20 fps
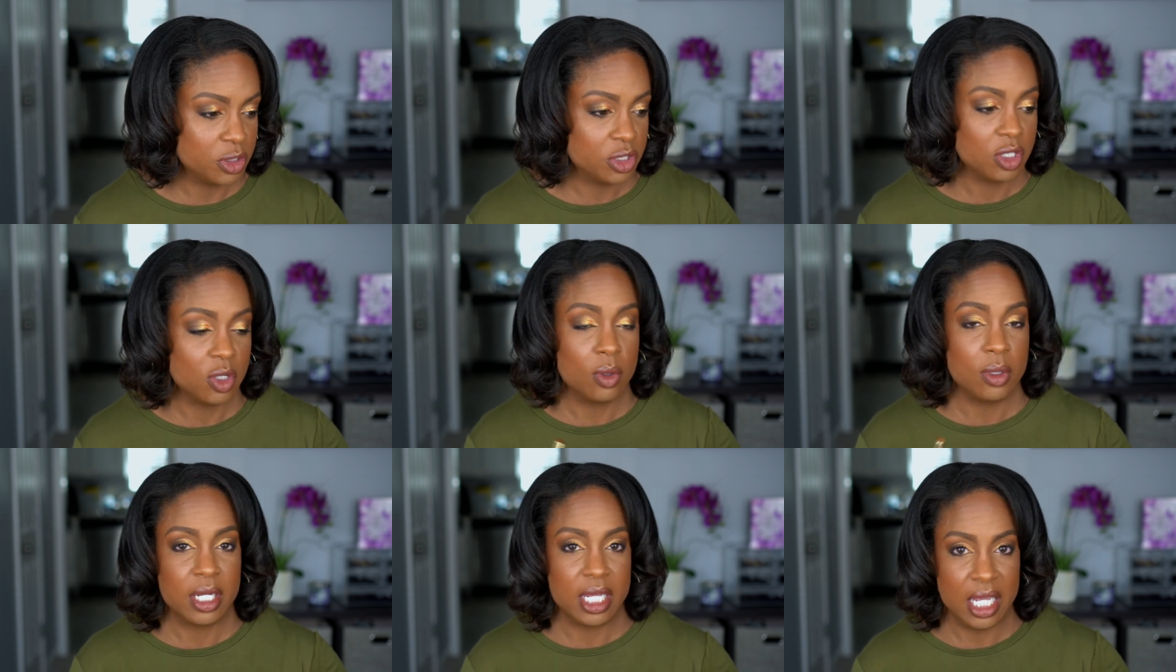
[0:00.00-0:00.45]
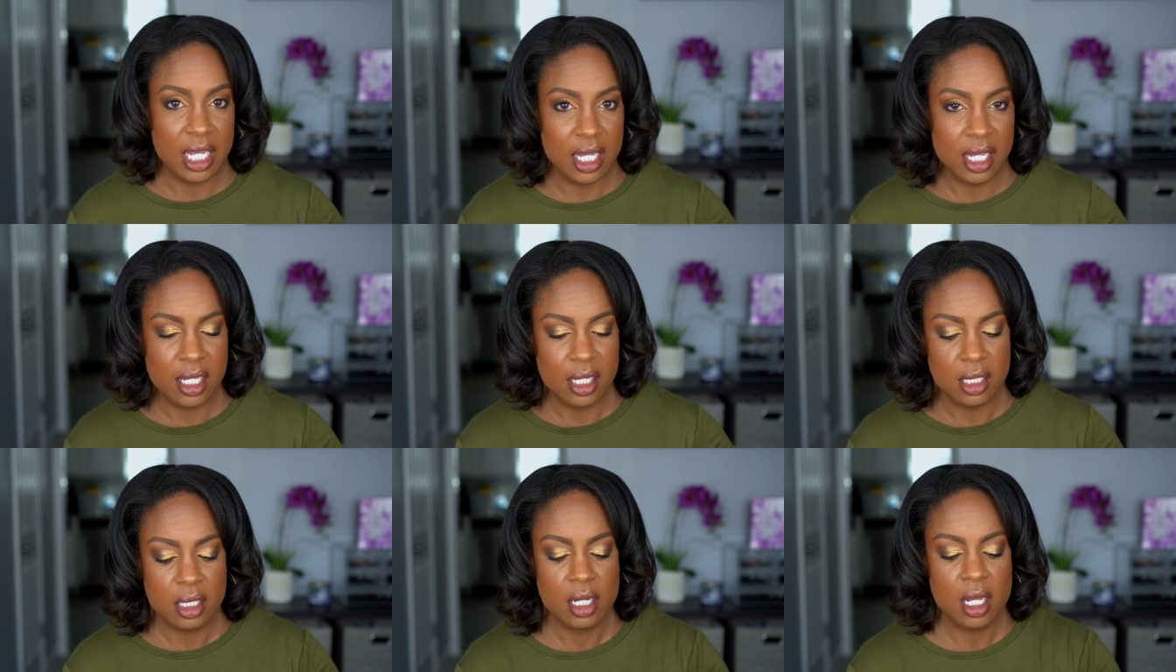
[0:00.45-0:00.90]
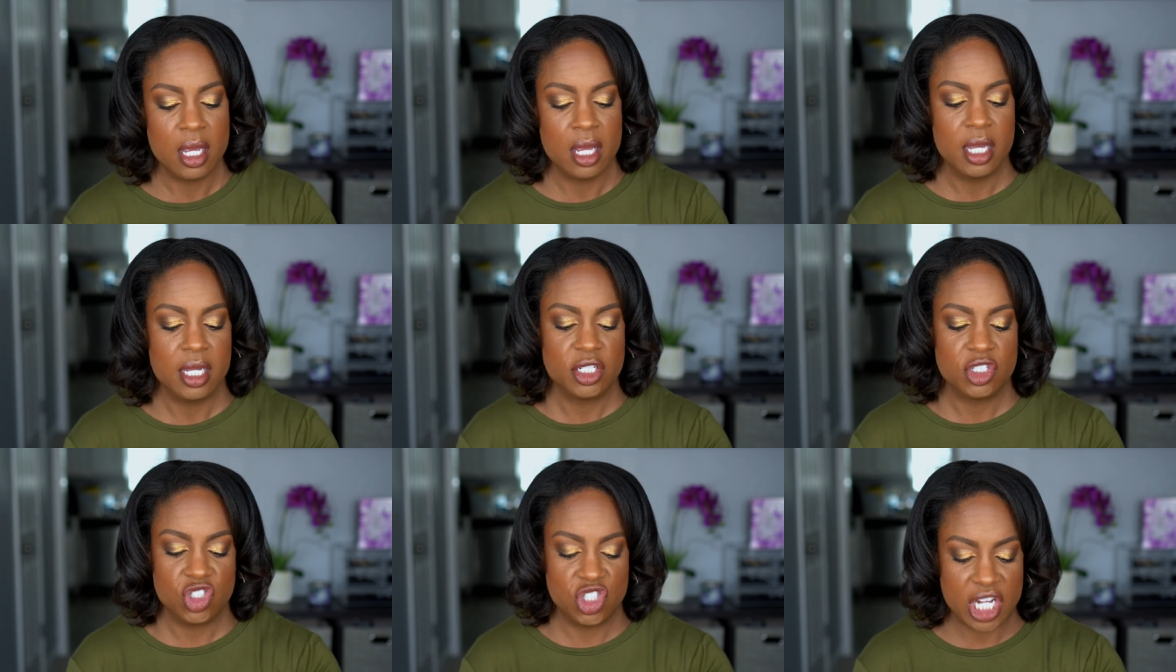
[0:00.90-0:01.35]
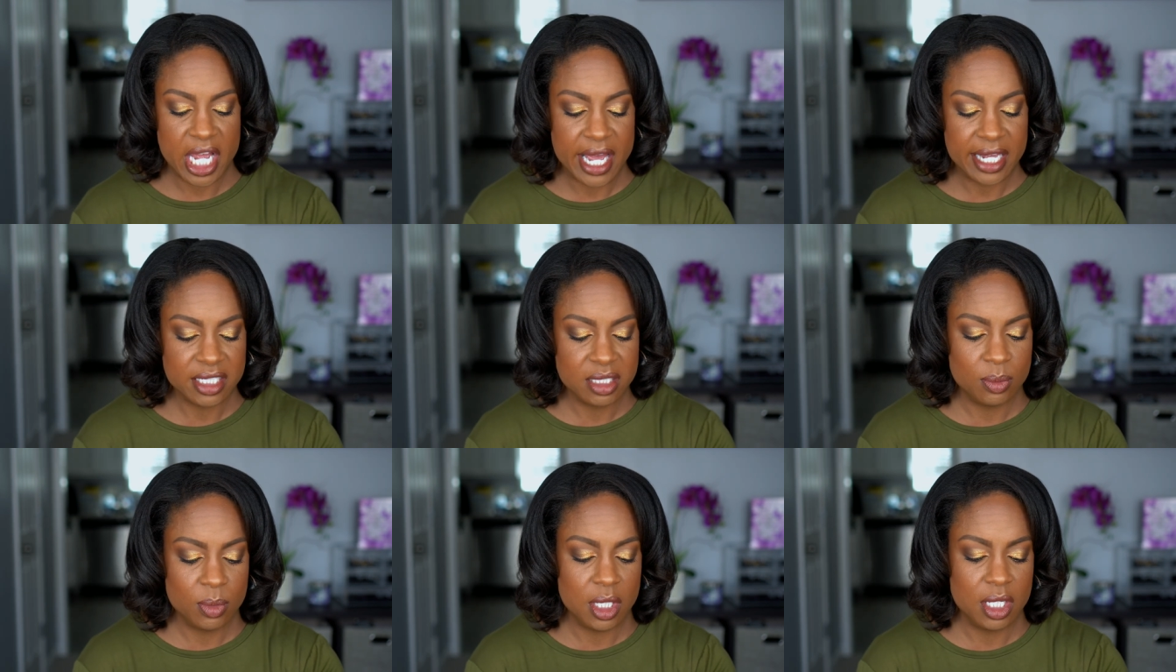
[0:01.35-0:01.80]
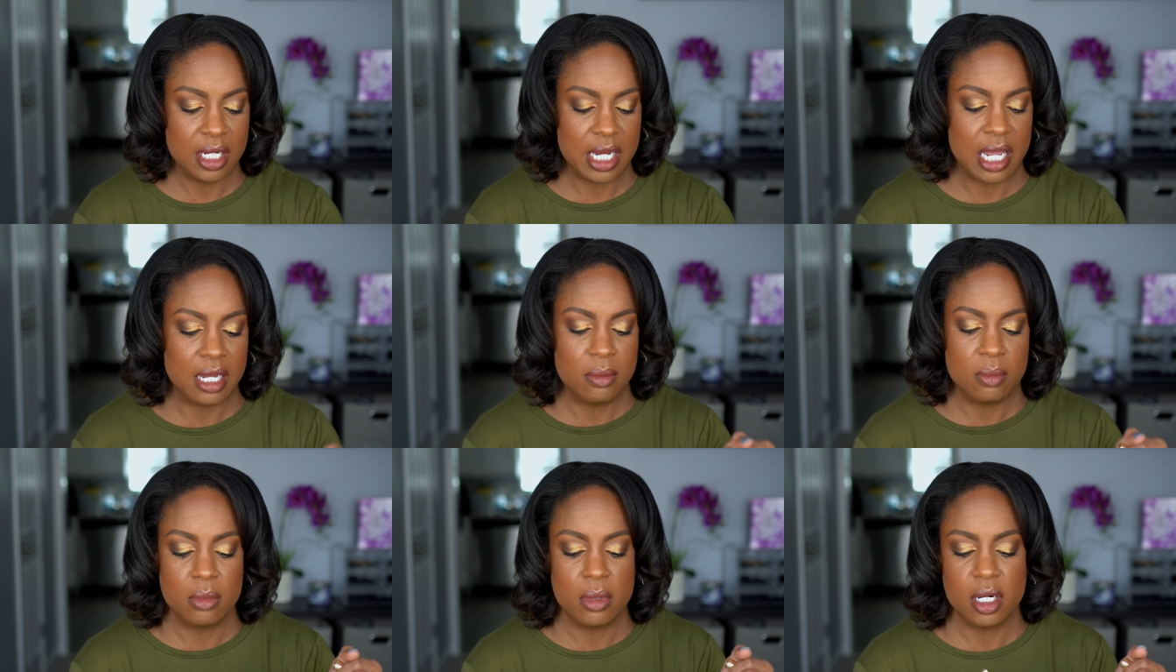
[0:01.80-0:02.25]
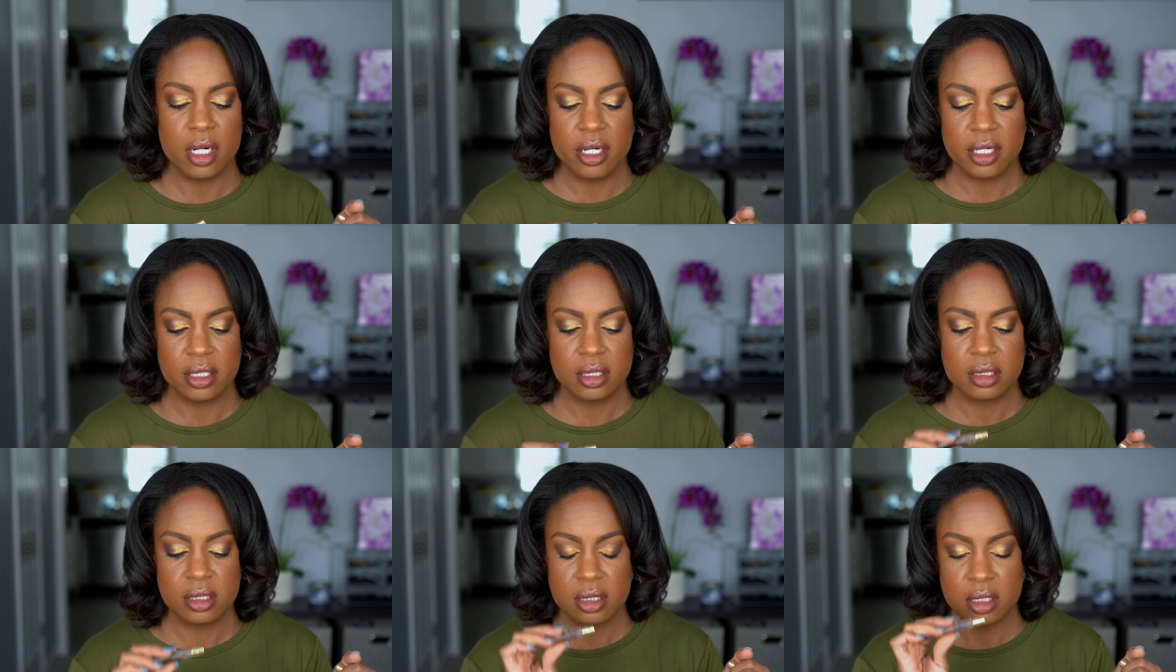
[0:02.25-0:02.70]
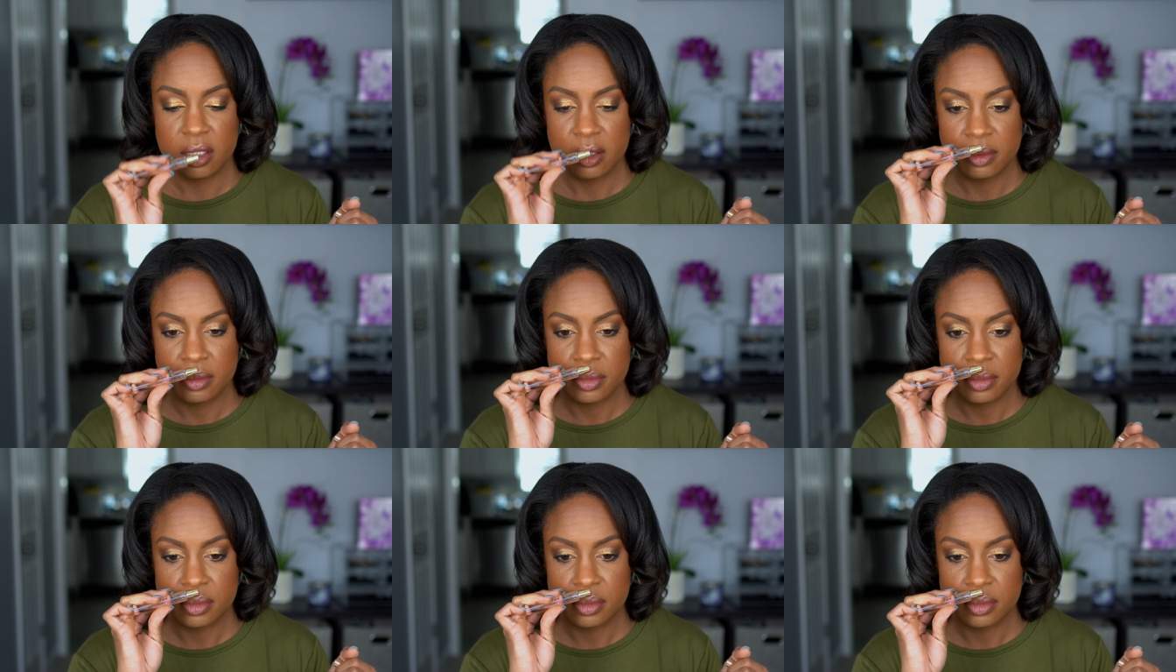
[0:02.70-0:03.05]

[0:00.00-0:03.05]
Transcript: So again, jasmine and musk.